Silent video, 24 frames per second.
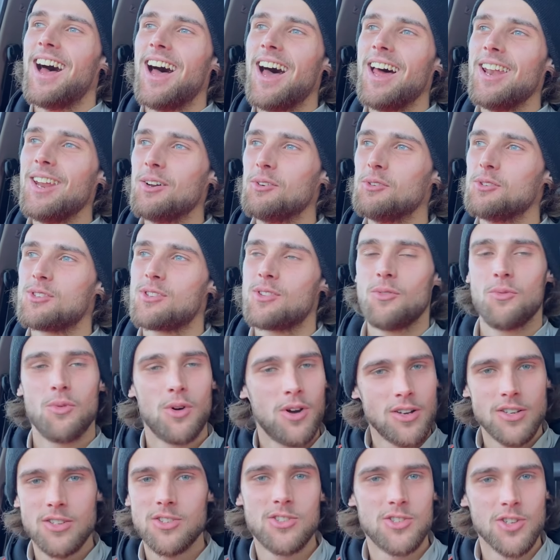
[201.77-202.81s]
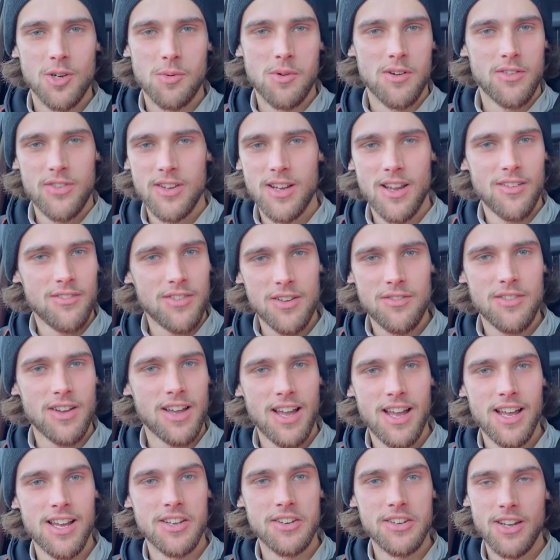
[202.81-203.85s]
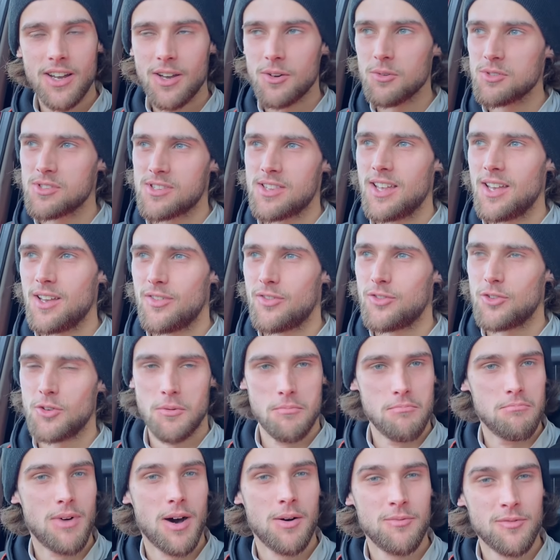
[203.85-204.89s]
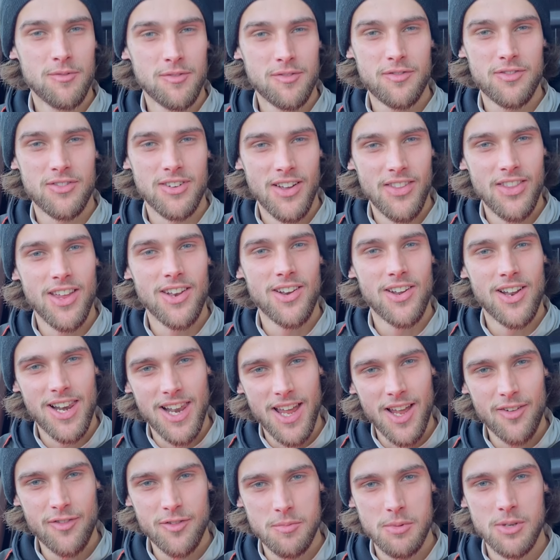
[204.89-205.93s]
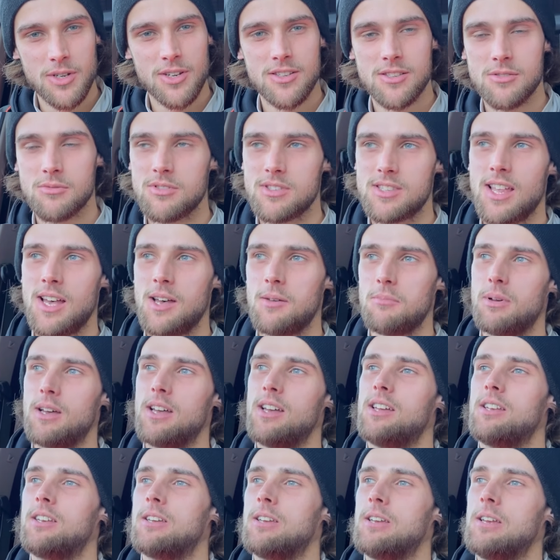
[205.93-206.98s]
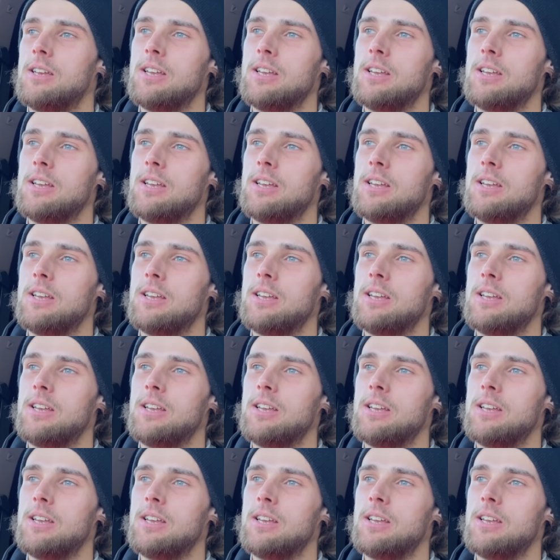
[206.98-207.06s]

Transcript: and it was the worst job I think I've ever had. I was there for a month and then I left because it was that bad.